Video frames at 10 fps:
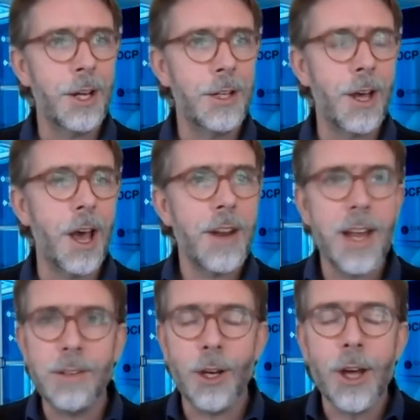an
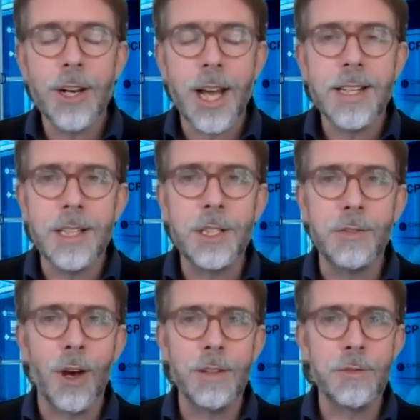
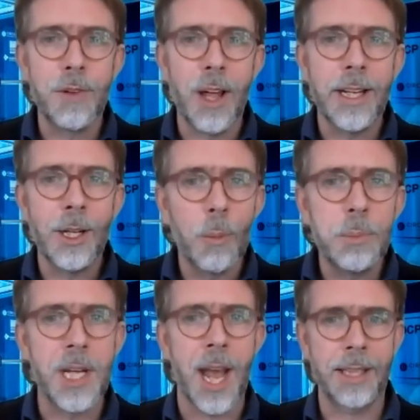unidentified flying
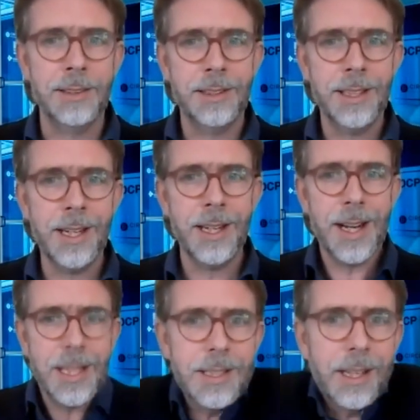object.
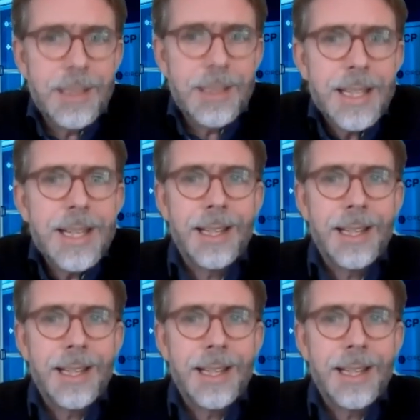It's IT,